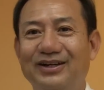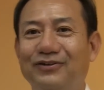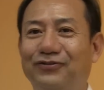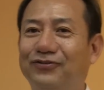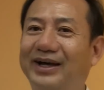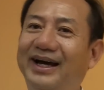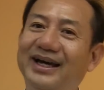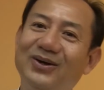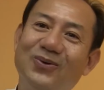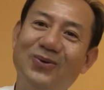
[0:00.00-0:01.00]

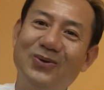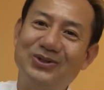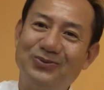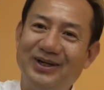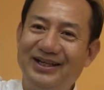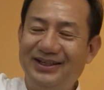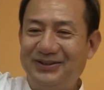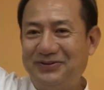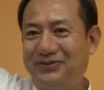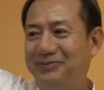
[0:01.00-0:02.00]
fly all the way
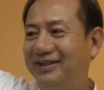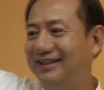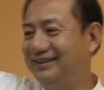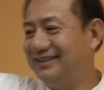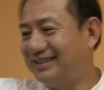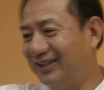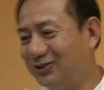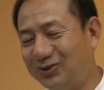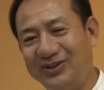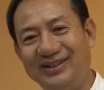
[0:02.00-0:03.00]
from this
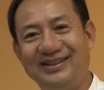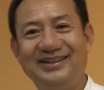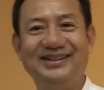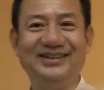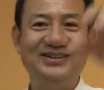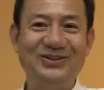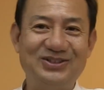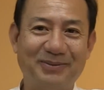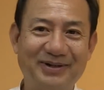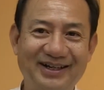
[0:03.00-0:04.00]
country to
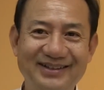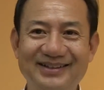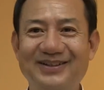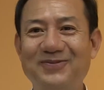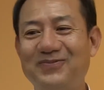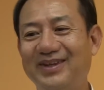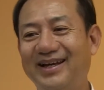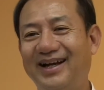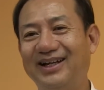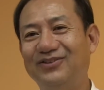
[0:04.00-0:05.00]
Japan,
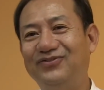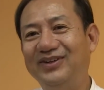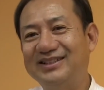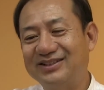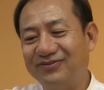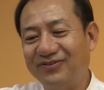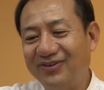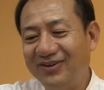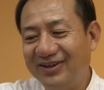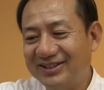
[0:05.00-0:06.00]
and fix
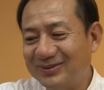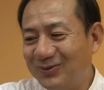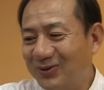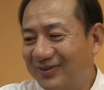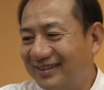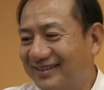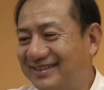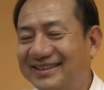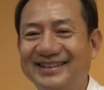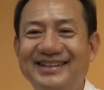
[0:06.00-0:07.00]
very small
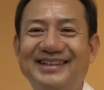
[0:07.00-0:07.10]
things.